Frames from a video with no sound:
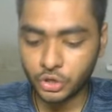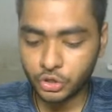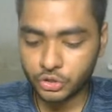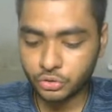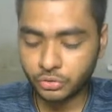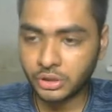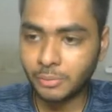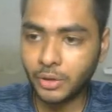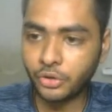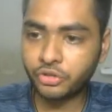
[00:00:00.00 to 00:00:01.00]
So
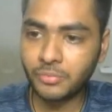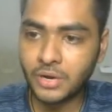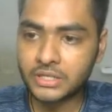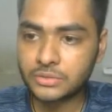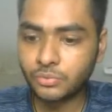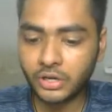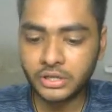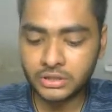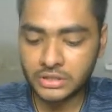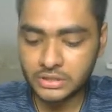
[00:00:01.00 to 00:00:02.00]
double question marks what
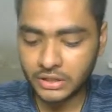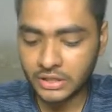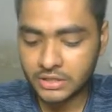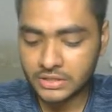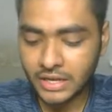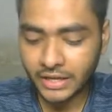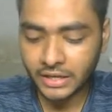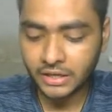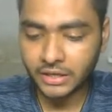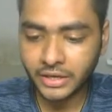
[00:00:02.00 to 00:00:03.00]
does is like
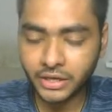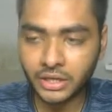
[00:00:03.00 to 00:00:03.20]
it